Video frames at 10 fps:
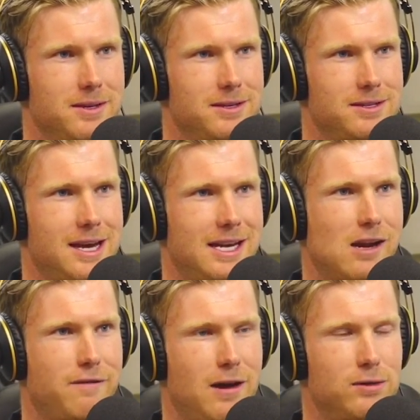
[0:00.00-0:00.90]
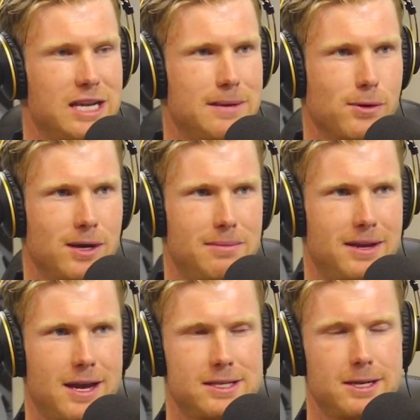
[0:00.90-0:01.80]
say an NFL team or an
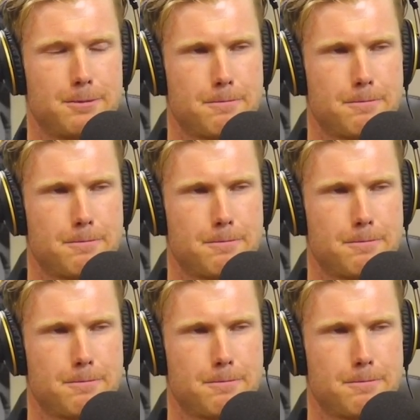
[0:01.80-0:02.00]
NBA team.